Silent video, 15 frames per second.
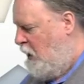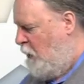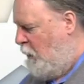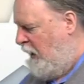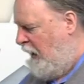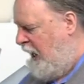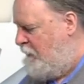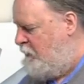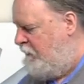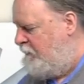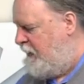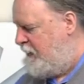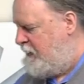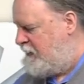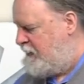Well, I move
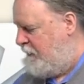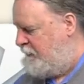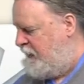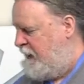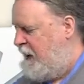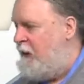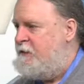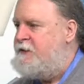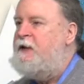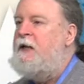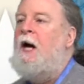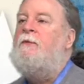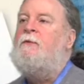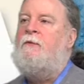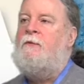on to something else. The
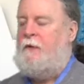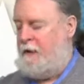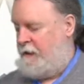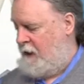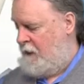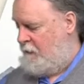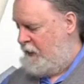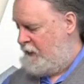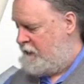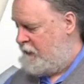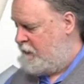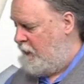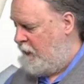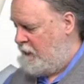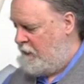other thing I wanted to
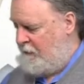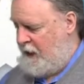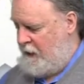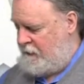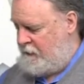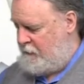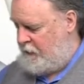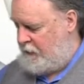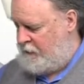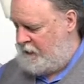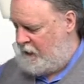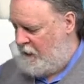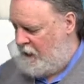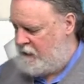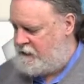talk about with
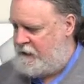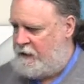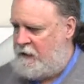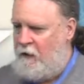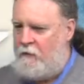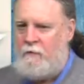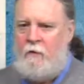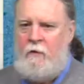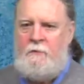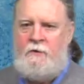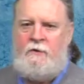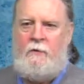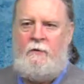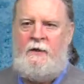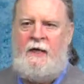regard to the Oklahoma
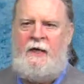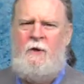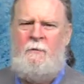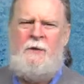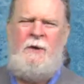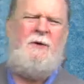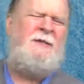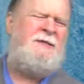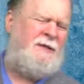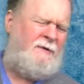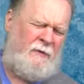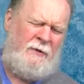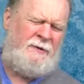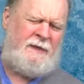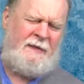tornado, because of
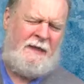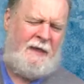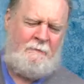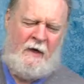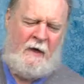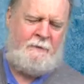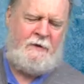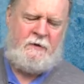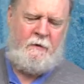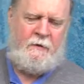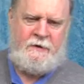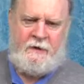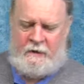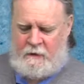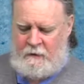course it came up, it's
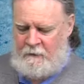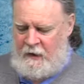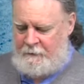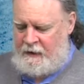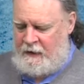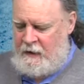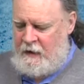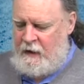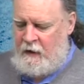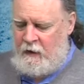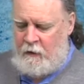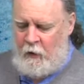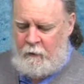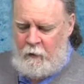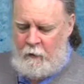always going to come up
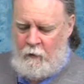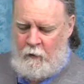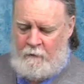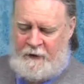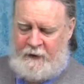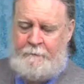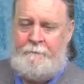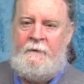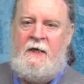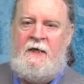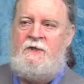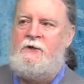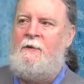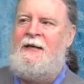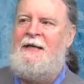global warming.
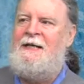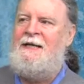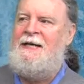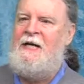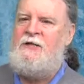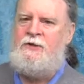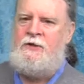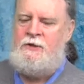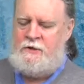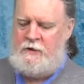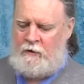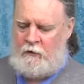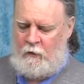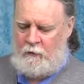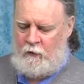Is there any connection to
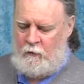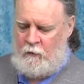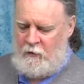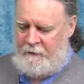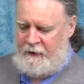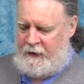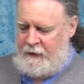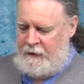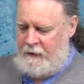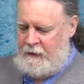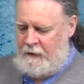global warming?